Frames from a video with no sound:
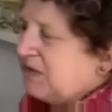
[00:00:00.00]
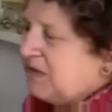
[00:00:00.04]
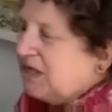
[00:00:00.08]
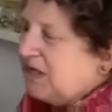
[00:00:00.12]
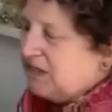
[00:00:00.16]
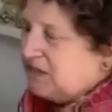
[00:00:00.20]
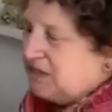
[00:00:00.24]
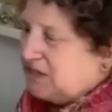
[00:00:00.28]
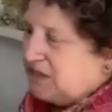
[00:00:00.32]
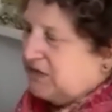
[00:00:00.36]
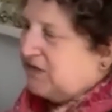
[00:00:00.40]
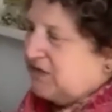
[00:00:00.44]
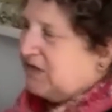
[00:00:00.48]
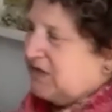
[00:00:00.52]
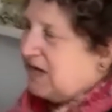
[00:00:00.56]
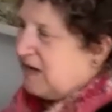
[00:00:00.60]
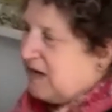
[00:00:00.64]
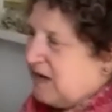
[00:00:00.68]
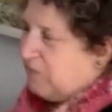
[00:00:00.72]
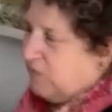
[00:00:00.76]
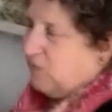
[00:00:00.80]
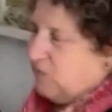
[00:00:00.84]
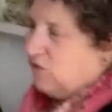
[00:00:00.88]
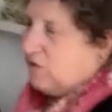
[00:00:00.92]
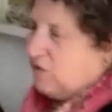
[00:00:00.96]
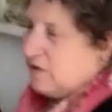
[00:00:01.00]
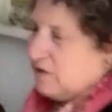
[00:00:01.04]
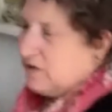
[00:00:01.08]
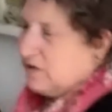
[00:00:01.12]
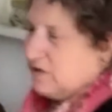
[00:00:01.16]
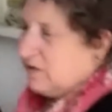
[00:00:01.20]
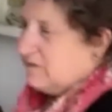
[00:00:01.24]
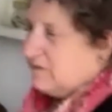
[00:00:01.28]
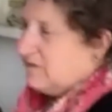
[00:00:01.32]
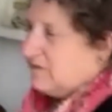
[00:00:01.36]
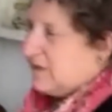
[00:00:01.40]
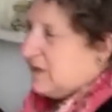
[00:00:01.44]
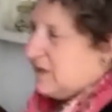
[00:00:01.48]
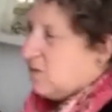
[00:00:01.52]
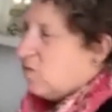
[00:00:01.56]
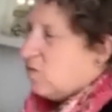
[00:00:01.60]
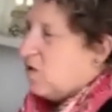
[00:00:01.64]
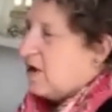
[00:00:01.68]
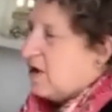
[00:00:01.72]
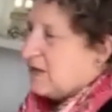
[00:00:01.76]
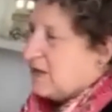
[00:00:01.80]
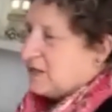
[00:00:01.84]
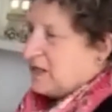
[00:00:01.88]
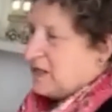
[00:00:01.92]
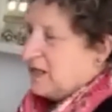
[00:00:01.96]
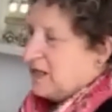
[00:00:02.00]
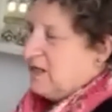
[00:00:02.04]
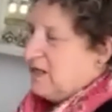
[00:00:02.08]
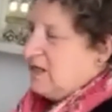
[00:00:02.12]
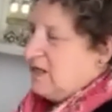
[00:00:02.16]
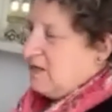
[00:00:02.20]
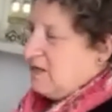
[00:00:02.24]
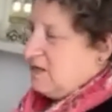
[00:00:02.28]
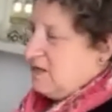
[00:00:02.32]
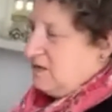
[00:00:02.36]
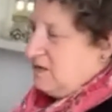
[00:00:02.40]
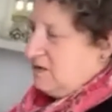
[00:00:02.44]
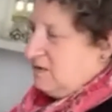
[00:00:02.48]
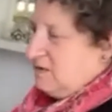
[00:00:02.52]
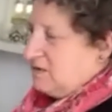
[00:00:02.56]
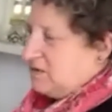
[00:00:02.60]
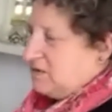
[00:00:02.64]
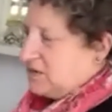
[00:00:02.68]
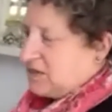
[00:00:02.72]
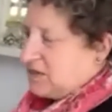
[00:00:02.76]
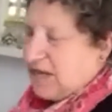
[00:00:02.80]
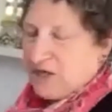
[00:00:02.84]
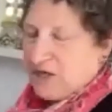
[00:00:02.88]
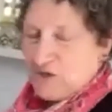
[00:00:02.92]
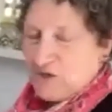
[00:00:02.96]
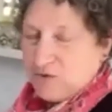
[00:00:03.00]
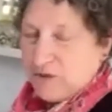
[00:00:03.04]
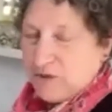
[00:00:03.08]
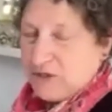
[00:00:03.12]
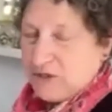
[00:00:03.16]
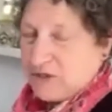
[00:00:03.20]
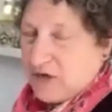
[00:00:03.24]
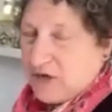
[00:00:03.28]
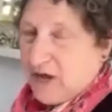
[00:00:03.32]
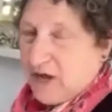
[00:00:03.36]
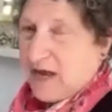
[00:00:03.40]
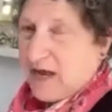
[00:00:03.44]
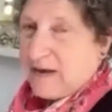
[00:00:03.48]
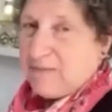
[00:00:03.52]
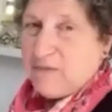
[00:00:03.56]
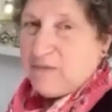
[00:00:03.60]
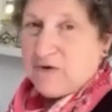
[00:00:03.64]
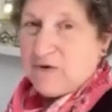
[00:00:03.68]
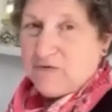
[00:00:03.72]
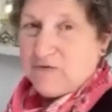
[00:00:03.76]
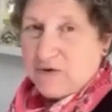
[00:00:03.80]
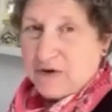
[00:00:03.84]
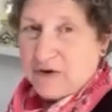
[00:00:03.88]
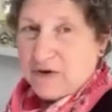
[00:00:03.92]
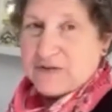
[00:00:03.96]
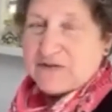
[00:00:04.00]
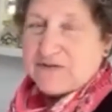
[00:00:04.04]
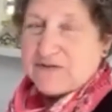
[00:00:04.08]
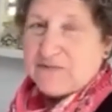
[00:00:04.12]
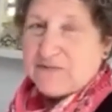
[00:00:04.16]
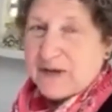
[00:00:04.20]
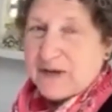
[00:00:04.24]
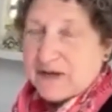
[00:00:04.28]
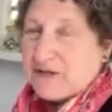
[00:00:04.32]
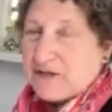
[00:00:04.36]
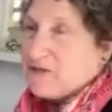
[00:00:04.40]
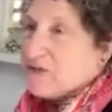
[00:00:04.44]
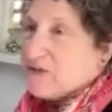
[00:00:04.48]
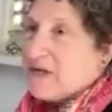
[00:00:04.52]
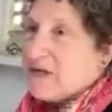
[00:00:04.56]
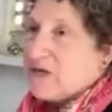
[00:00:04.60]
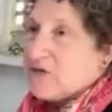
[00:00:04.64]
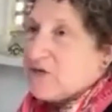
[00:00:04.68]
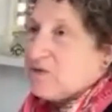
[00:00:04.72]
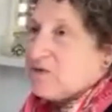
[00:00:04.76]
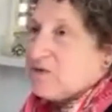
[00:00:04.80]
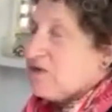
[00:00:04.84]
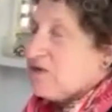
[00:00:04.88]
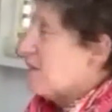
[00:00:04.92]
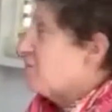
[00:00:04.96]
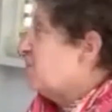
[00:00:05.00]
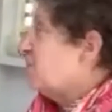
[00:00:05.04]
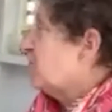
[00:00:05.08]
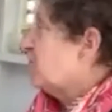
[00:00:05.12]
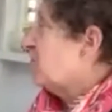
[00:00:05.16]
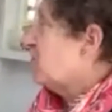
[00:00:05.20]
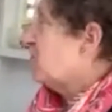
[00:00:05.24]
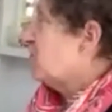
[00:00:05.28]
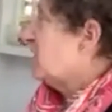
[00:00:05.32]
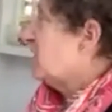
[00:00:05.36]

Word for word: kids in the neighborhood, if they want, they can schedule a time or friends of mine can schedule time with their